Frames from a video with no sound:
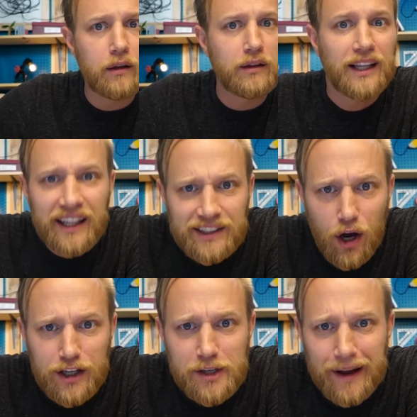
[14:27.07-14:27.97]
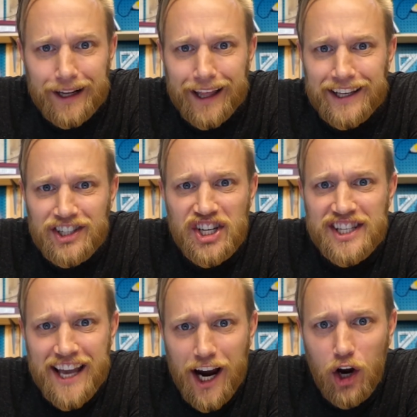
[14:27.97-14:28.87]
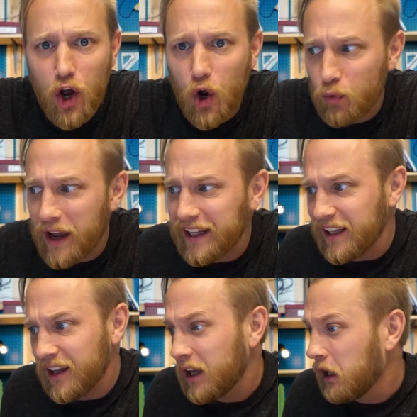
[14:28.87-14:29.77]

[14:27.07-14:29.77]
Lily talks about it like she's there already.